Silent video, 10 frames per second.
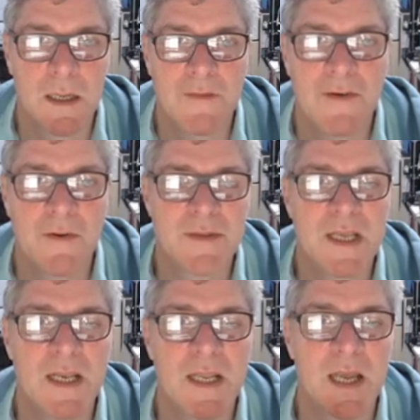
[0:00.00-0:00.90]
if I was
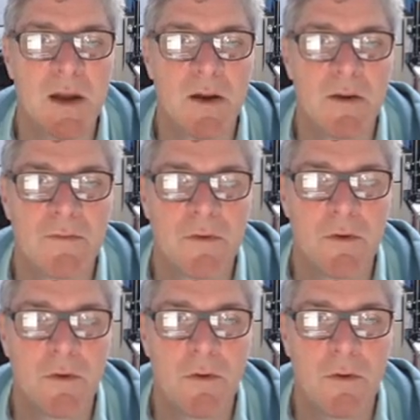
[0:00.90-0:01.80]
going to go
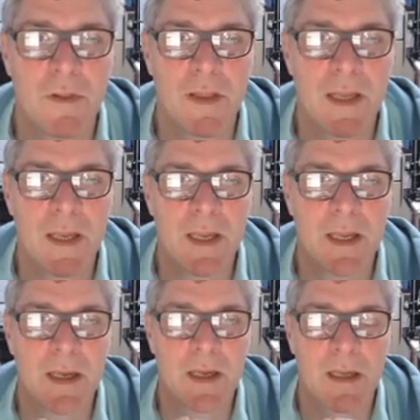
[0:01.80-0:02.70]
for the
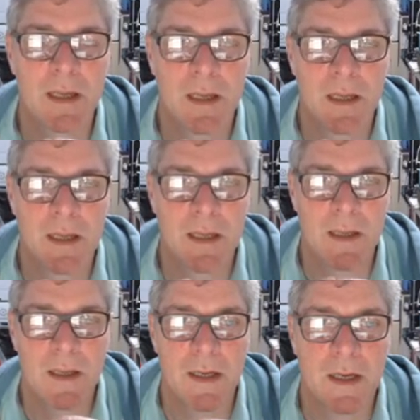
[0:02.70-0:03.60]

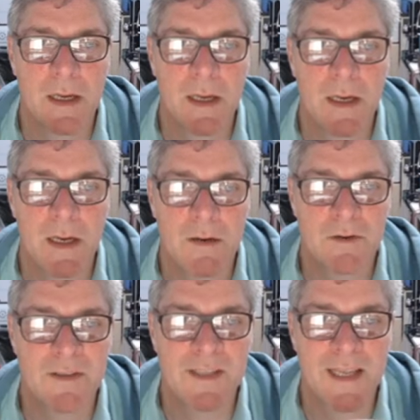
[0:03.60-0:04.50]
uh,
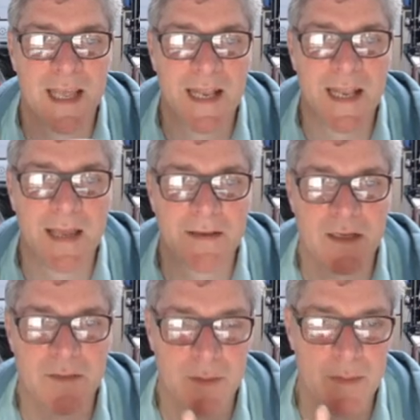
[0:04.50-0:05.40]
Crosslink NX,
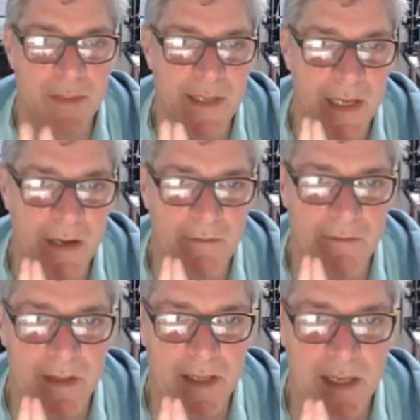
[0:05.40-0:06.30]
I'd probably go
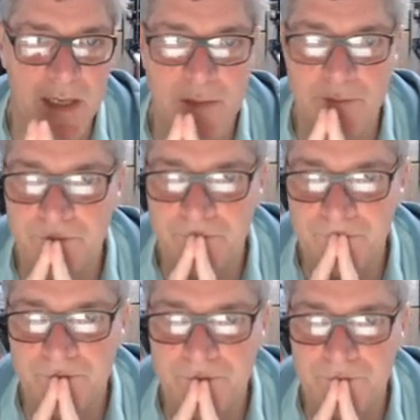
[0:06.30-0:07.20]
for the
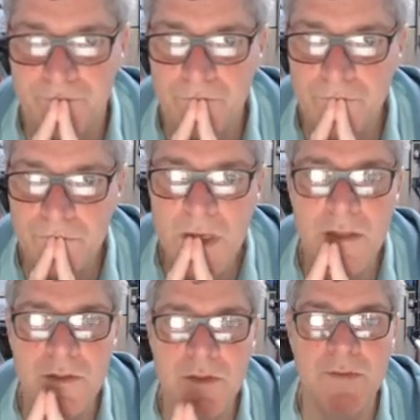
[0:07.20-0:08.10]

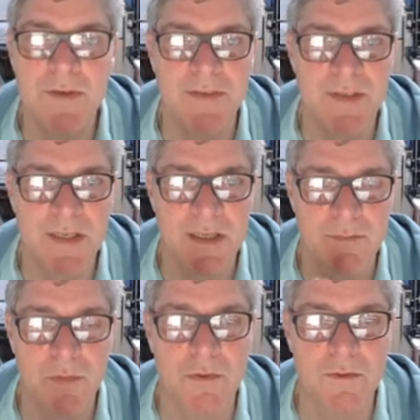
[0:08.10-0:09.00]
256
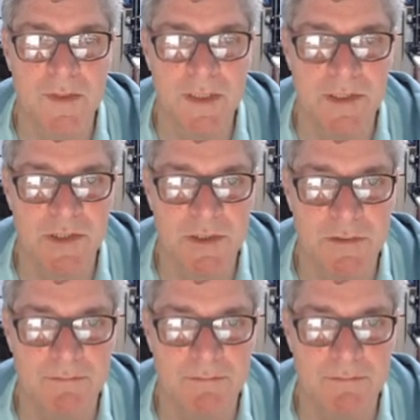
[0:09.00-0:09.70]
ball version.